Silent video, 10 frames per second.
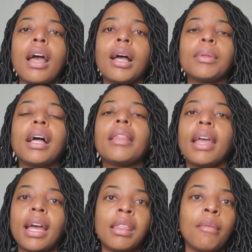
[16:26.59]
I'm glad
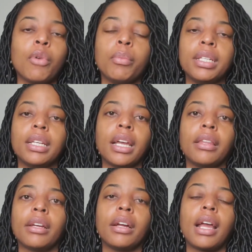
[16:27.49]
they had that moment
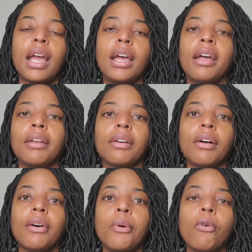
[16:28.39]
together, and
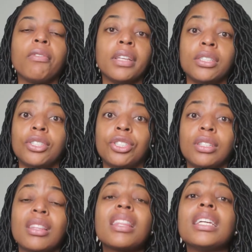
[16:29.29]
hopefully
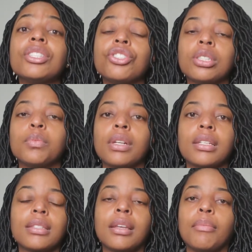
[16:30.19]
this just
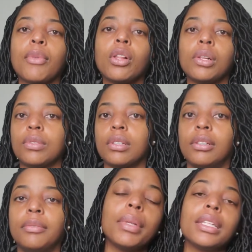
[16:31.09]
brings them
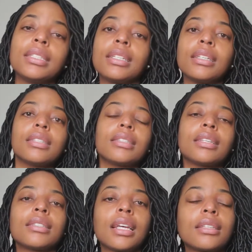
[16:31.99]
closer. Melissa's
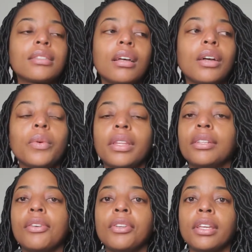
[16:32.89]
sex talk with
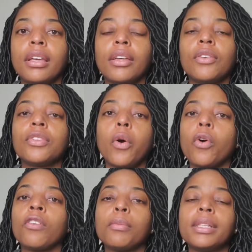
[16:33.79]
Antonia goes
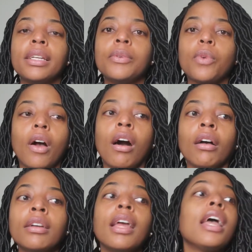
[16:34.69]
horribly
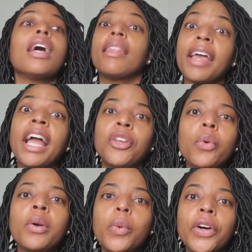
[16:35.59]
wrong. Like, I
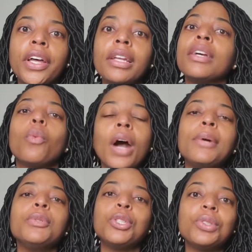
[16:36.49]
knew it would.
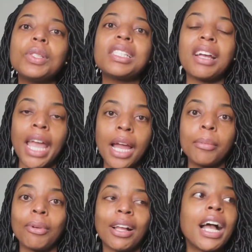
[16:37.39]
Why would you do this on
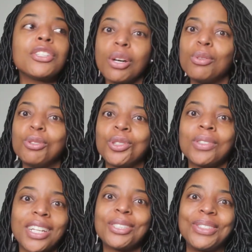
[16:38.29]
camera? I told you
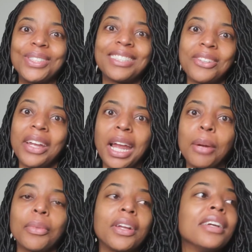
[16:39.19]
not to do this on
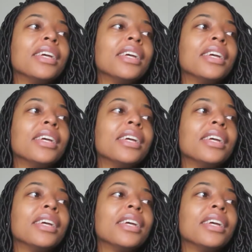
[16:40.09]
camera.